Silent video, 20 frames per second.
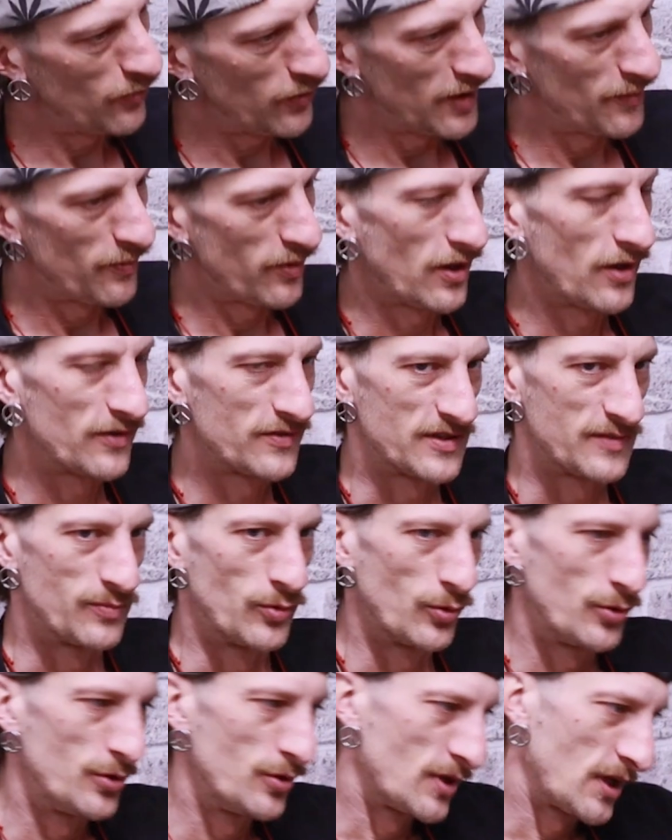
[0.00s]
when plants are
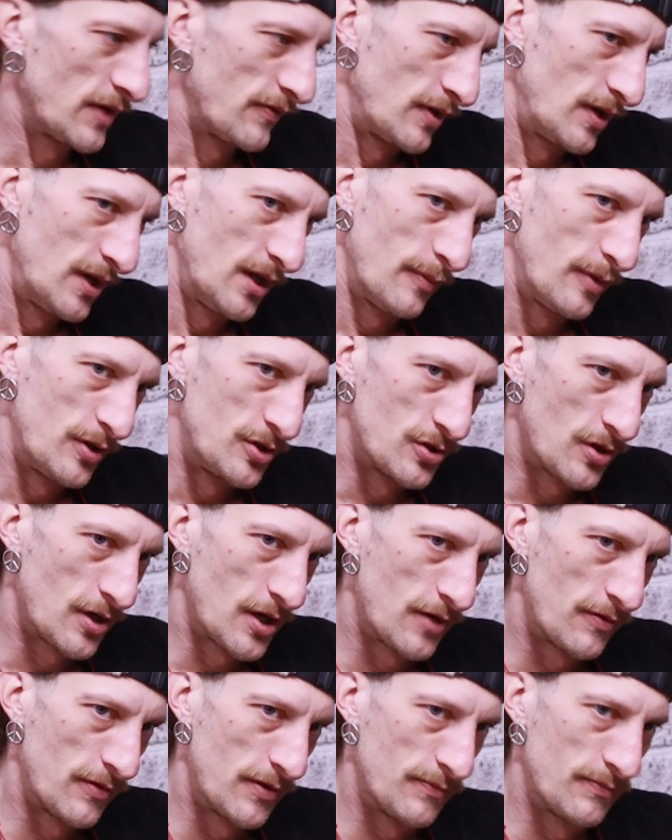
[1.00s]
small you can have it a little bit
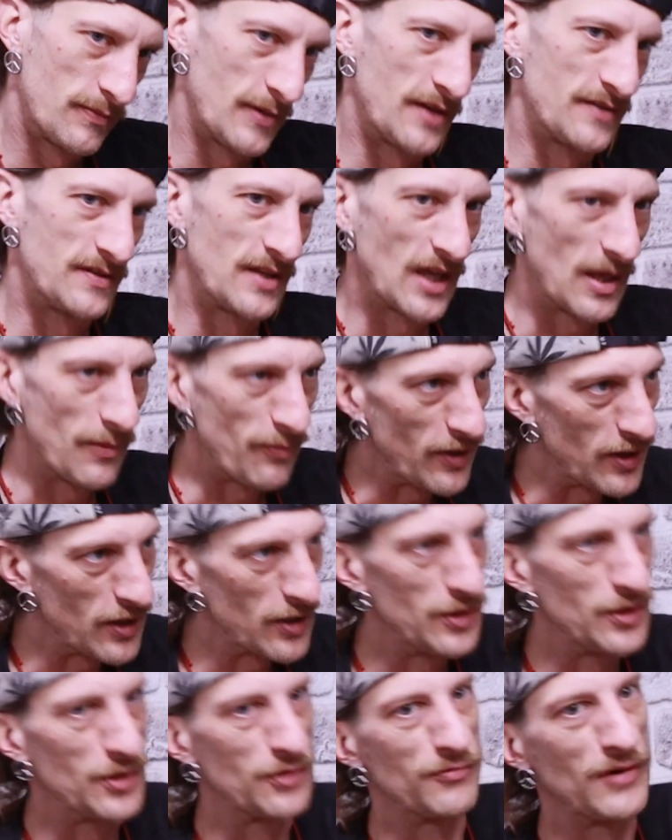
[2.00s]
drier and as they get
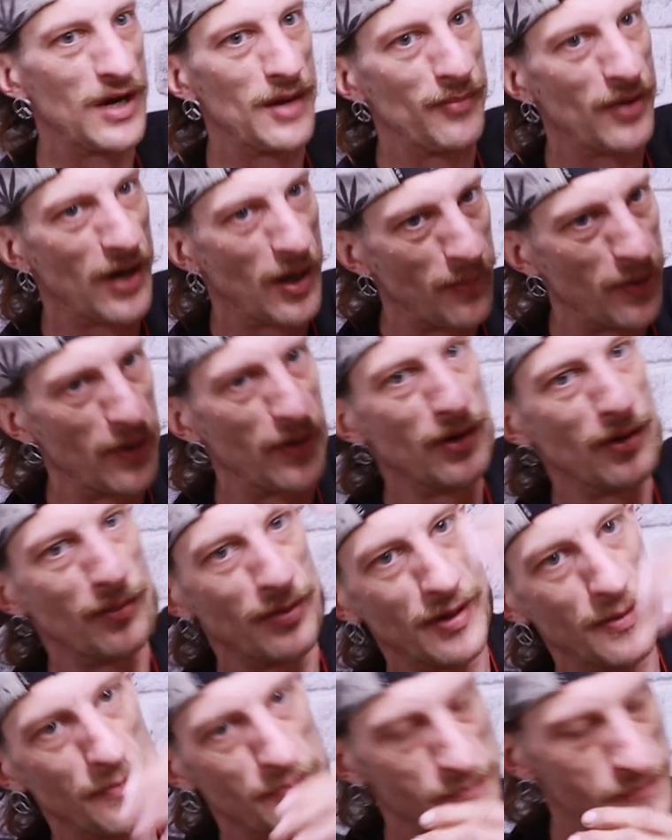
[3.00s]
bigger you can ramp it up a little
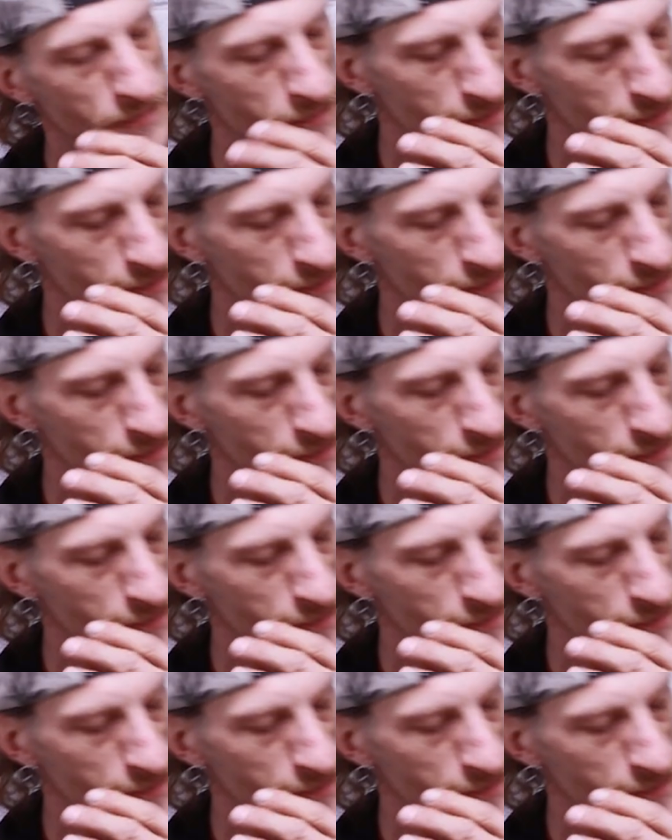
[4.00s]
bit